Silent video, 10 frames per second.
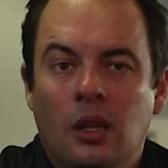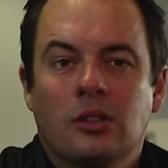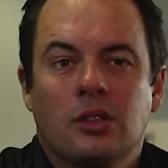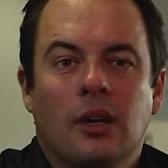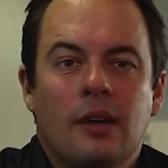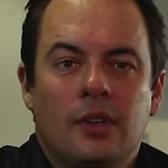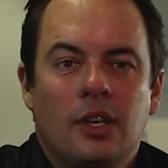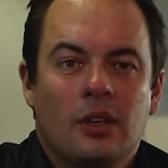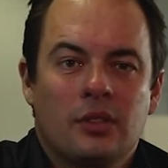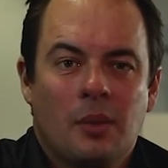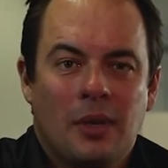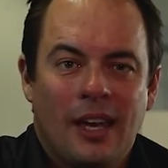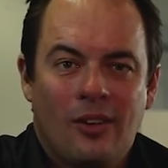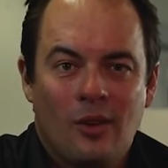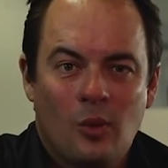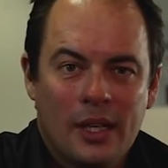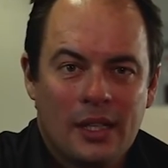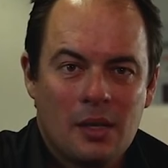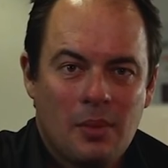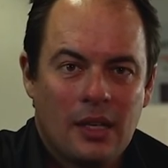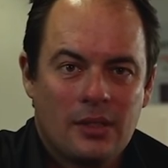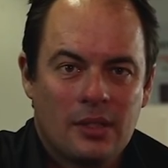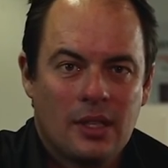Lots of great videos coming out on a weekly basis